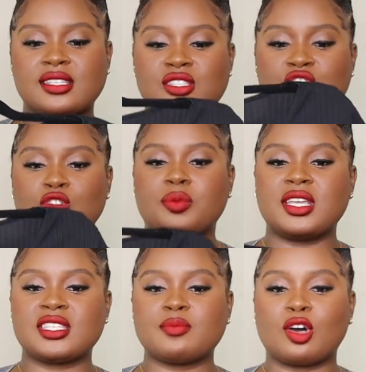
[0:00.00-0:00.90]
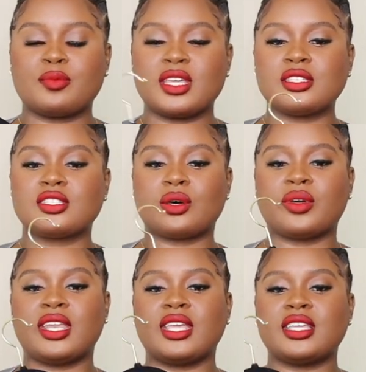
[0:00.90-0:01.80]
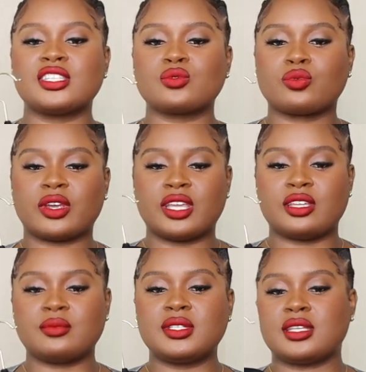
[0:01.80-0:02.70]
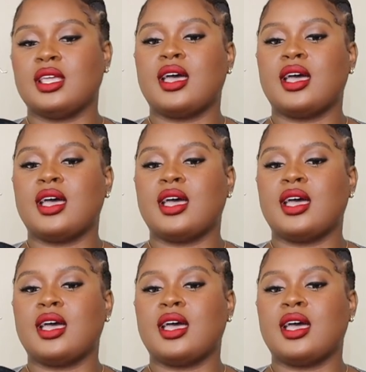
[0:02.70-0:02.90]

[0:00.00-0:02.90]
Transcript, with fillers: this two-piece moment. So it is ribbed,